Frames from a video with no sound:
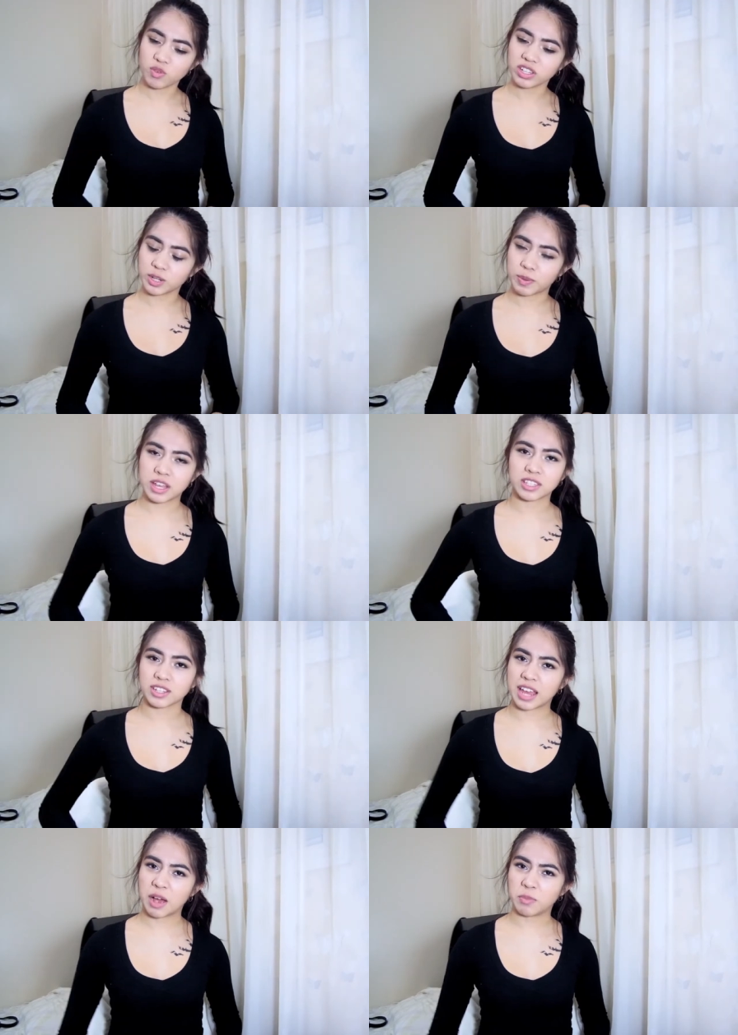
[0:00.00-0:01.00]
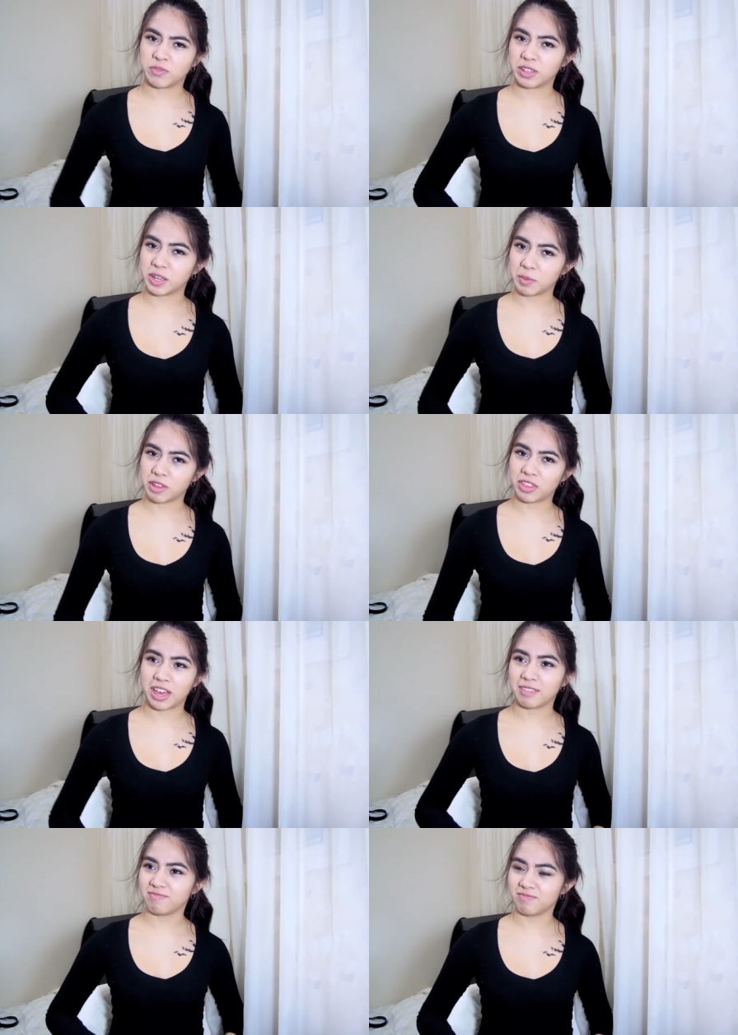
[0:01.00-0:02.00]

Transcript: Really depends on how I'm feeling about that.